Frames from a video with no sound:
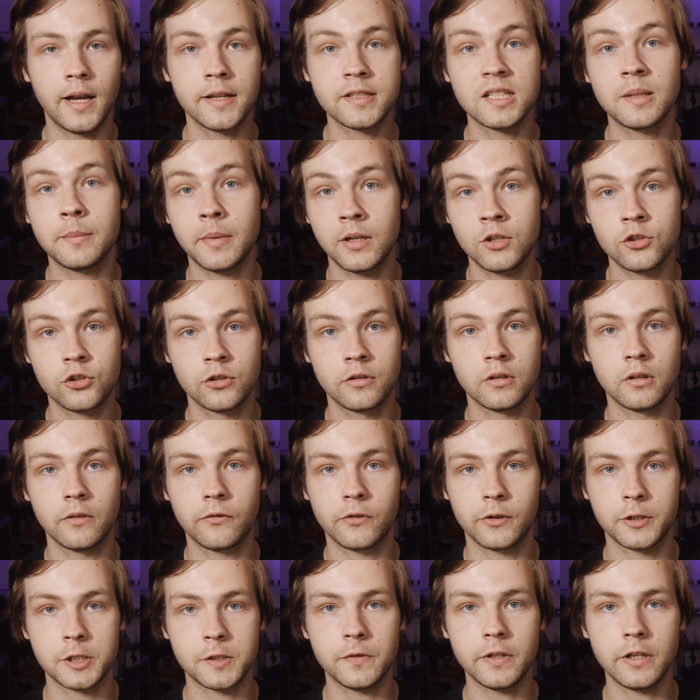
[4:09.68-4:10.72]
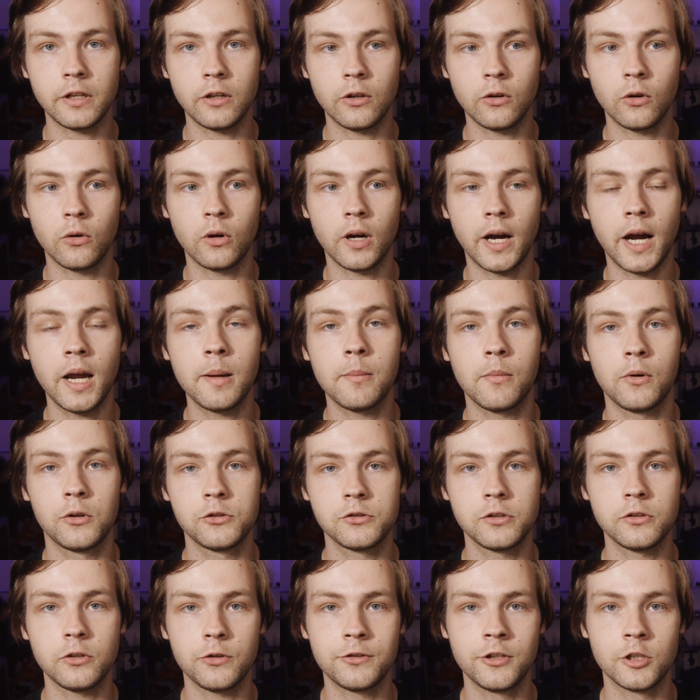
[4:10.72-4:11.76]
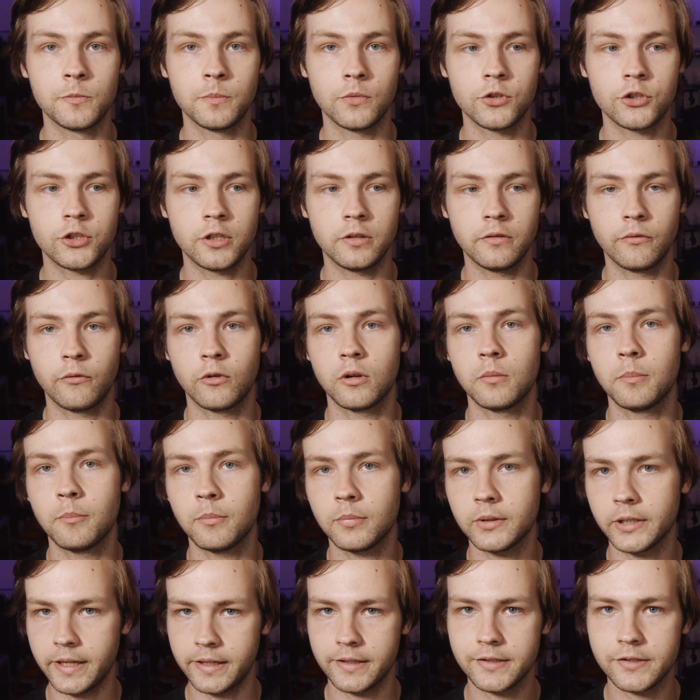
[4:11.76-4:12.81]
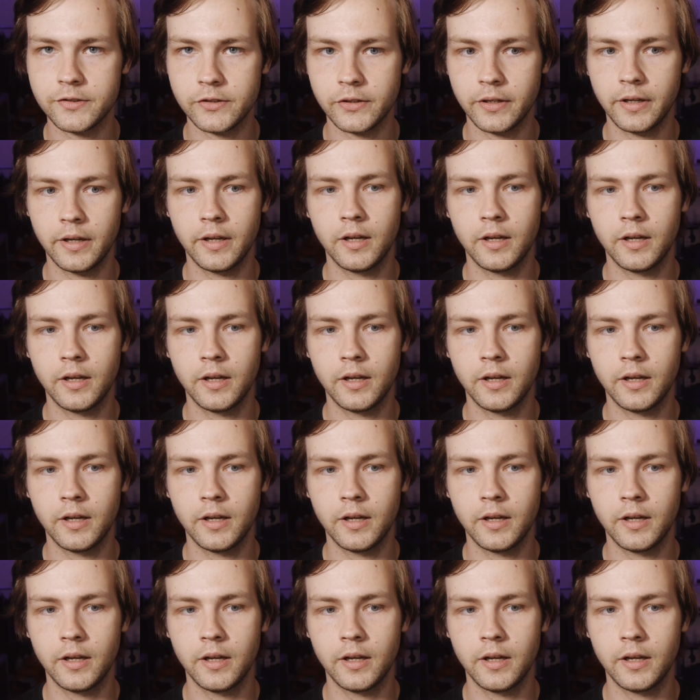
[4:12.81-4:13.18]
As I mentioned in the first video, I mostly use this machine for Plex.